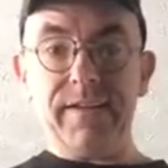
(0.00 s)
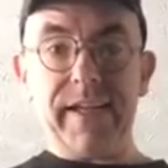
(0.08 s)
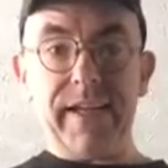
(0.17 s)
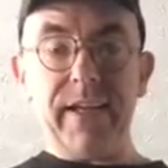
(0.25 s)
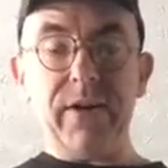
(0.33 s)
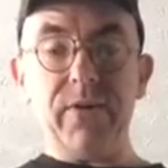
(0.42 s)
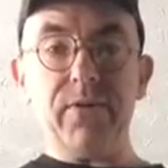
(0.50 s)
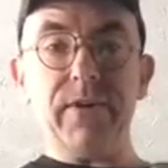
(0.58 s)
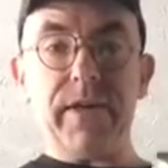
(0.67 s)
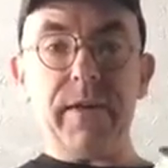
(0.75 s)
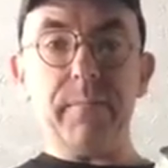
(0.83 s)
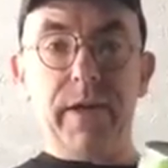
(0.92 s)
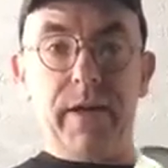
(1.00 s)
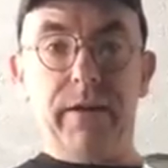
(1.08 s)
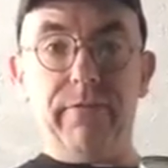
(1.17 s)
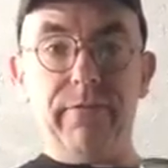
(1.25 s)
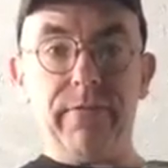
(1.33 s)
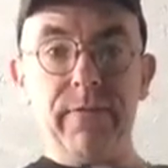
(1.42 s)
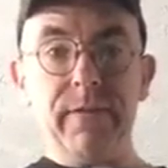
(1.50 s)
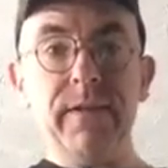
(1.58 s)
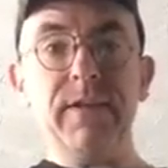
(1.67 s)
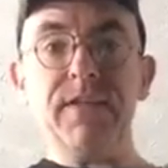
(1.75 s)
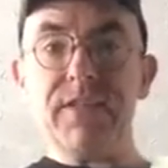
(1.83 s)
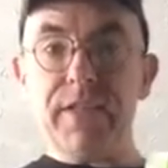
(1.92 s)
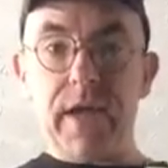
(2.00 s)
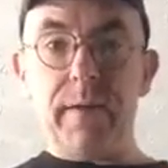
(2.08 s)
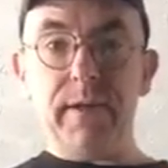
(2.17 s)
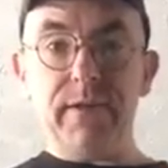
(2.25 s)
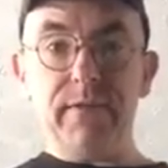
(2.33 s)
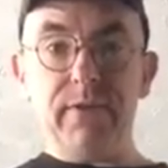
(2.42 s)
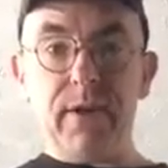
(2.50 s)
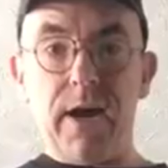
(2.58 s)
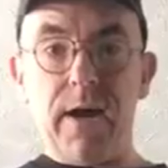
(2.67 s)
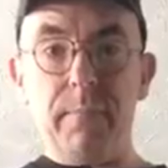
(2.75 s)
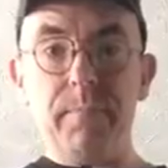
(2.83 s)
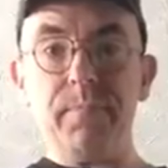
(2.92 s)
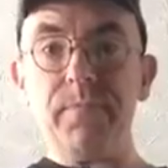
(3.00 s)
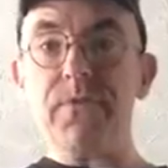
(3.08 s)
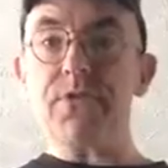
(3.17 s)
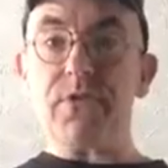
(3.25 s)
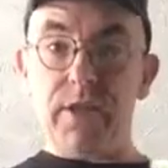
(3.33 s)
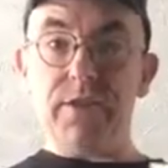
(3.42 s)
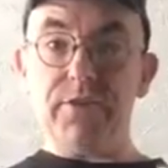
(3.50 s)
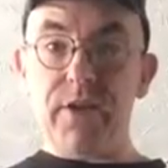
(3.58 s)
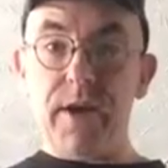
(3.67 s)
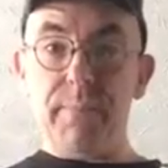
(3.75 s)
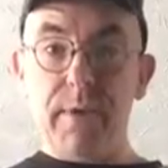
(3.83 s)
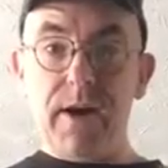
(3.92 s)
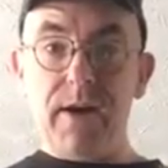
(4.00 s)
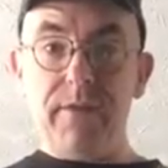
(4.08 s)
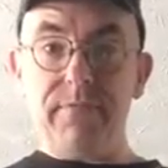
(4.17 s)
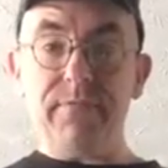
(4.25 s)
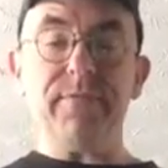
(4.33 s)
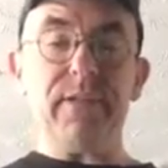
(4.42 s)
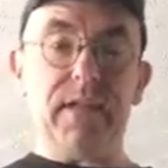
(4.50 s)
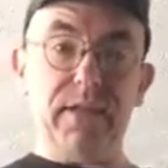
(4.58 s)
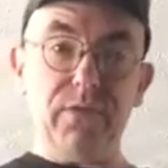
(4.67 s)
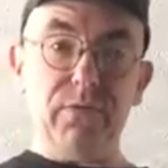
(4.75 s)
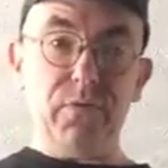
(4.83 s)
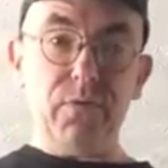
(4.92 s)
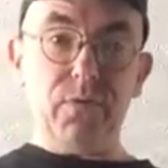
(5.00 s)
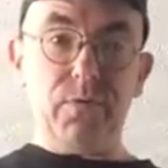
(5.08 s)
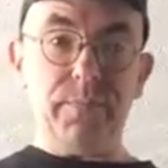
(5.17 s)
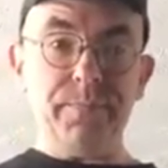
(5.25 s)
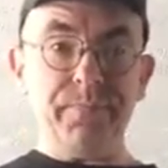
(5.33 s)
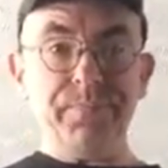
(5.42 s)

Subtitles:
Take out your damn knife, stab it in the top, saw the top off, eat the food.